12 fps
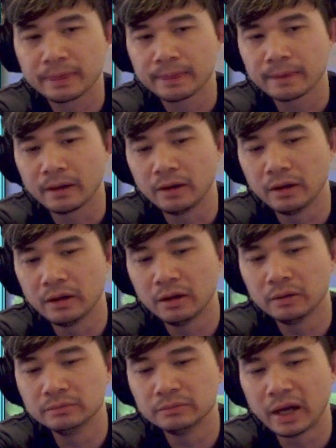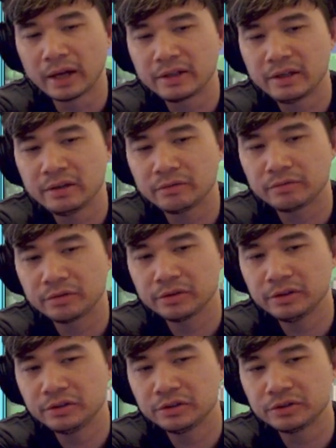I can't
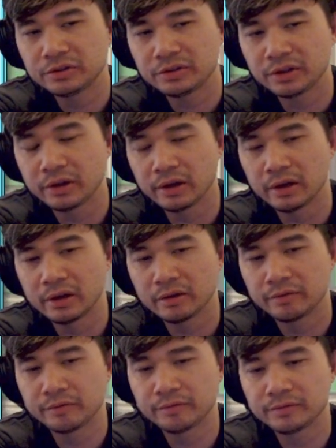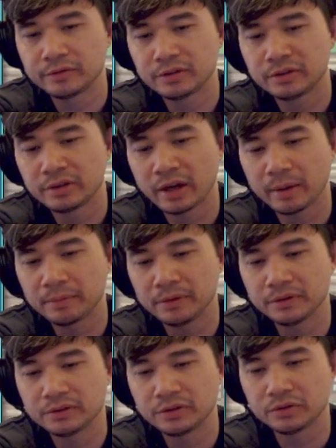really just, tap
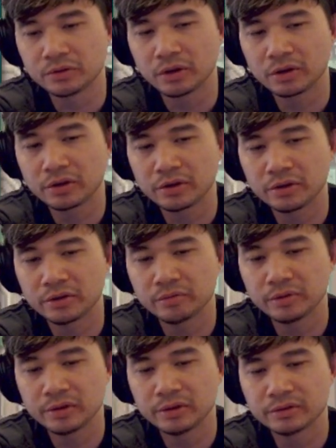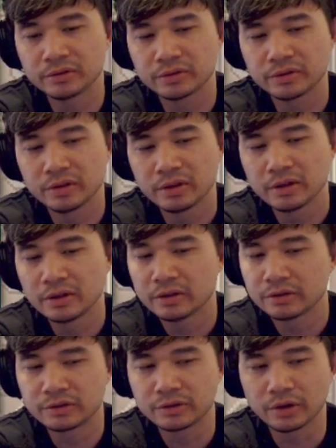this to draw a card with this.
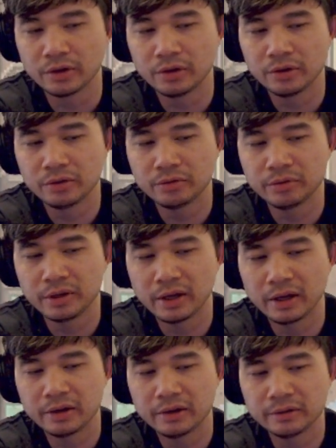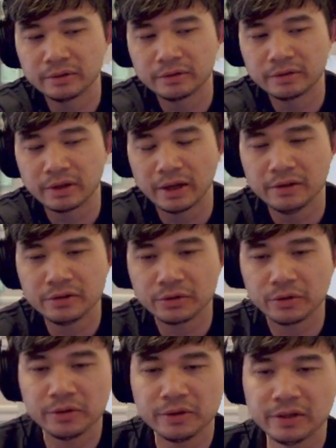So, we gotta end
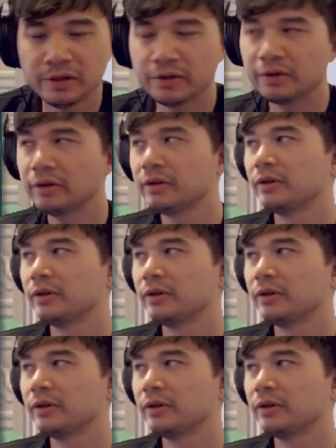turn here.